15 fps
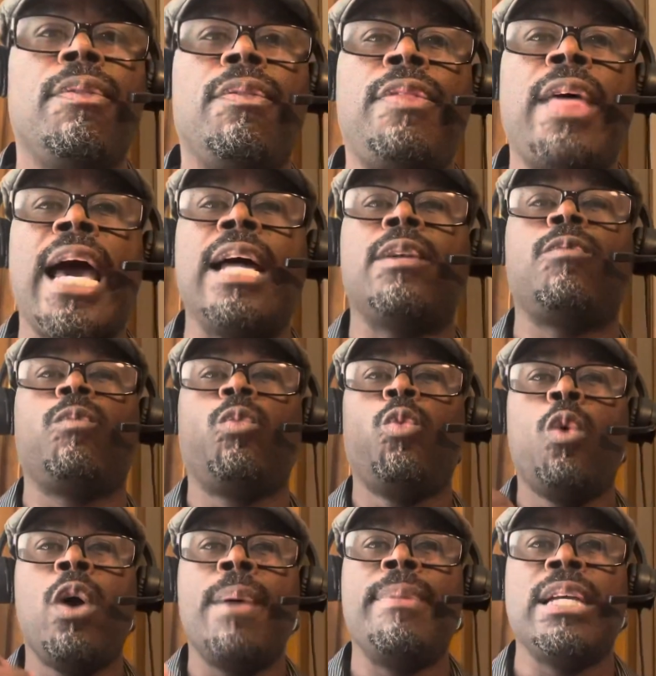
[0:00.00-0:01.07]
that
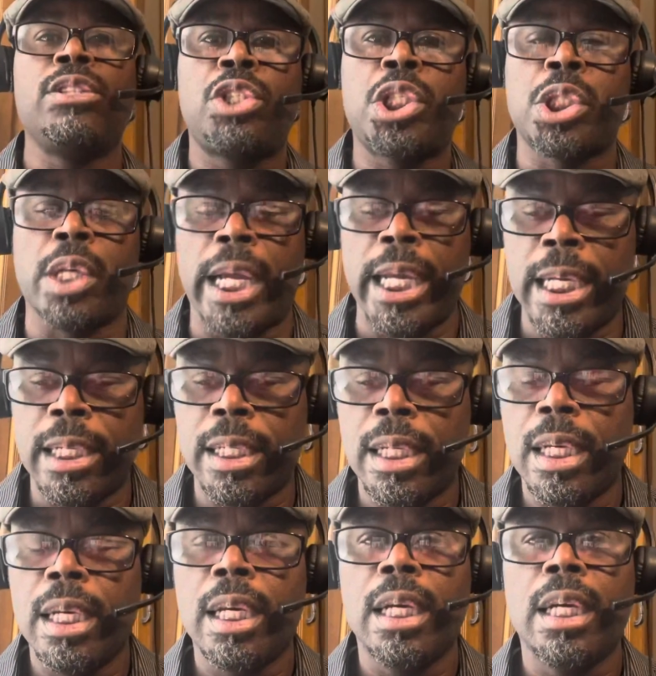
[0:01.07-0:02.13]
women trait
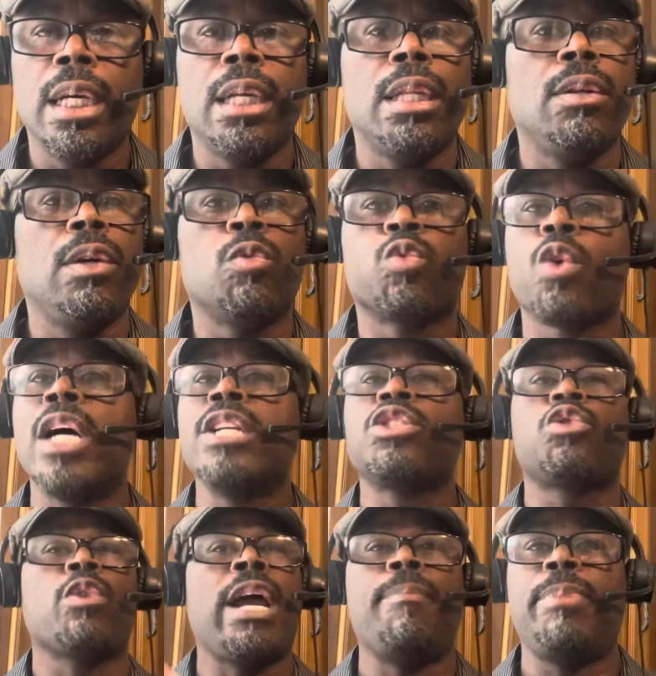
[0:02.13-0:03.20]
runs
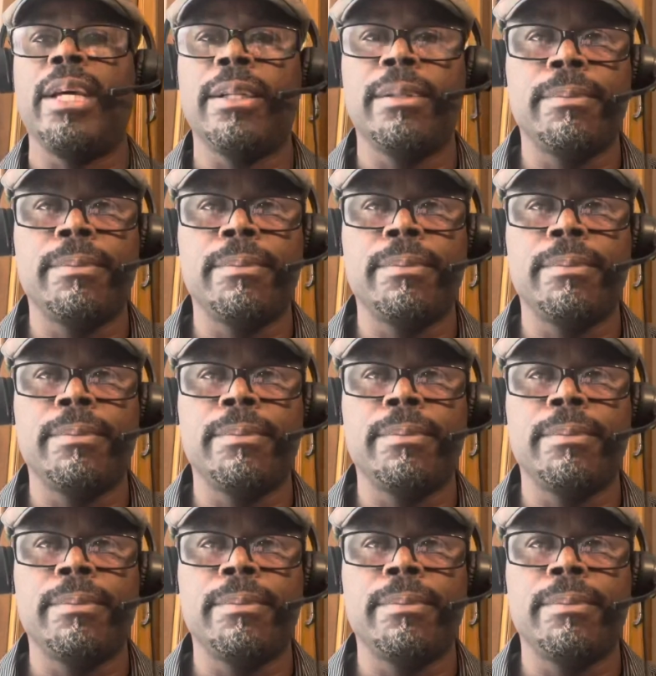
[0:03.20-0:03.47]
rampant.